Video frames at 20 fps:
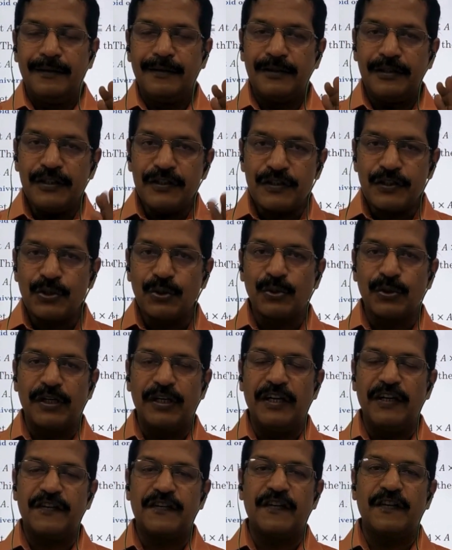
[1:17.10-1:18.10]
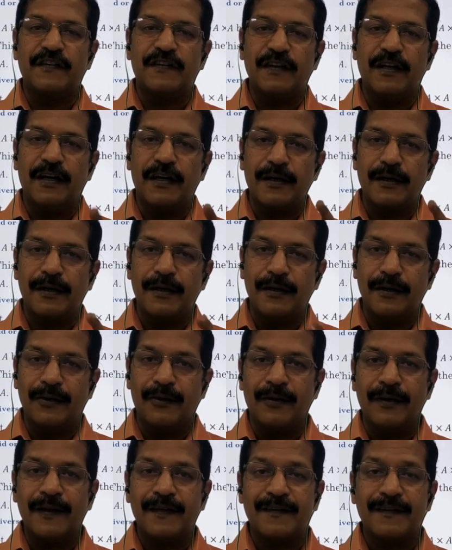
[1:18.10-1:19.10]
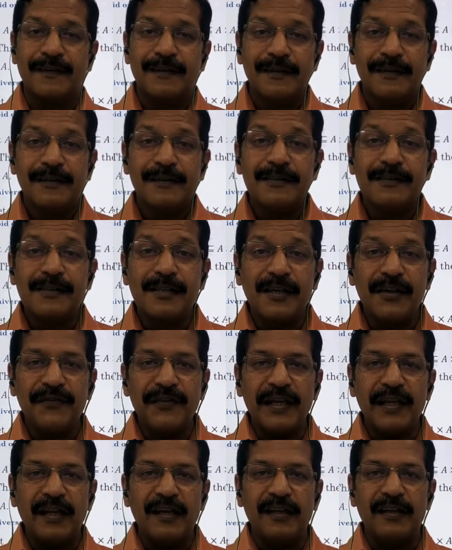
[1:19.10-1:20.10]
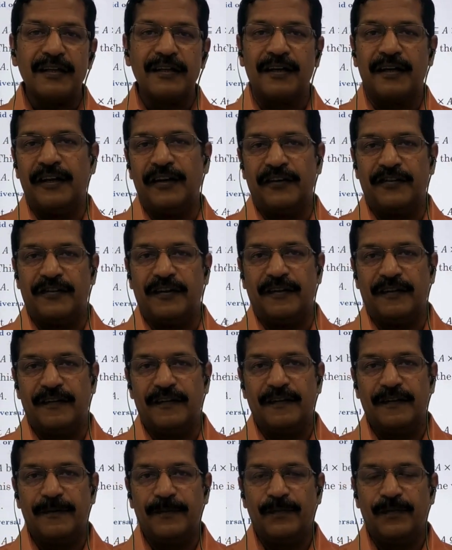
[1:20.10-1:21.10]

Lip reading: these two relations are known as trivial relations.